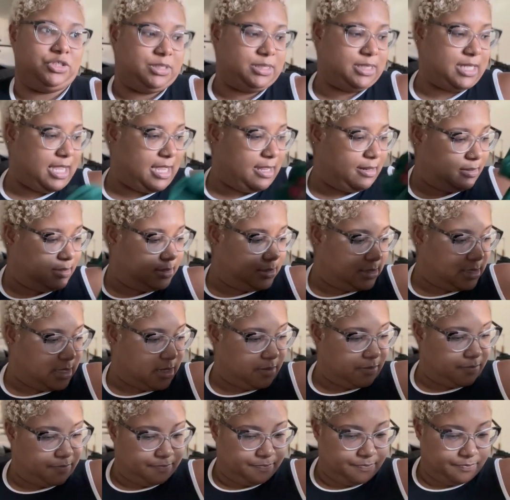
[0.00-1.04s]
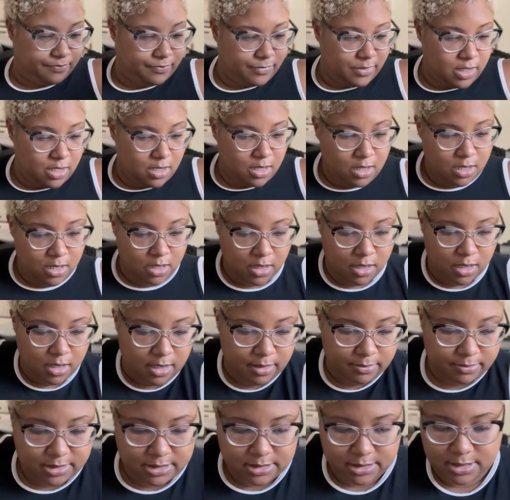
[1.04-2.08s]
skin. So
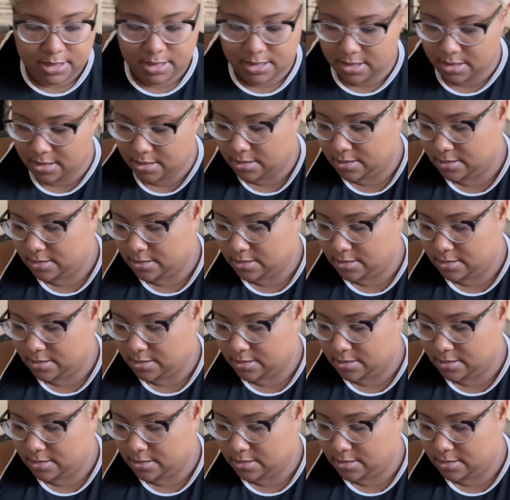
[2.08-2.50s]
I'm just gonna,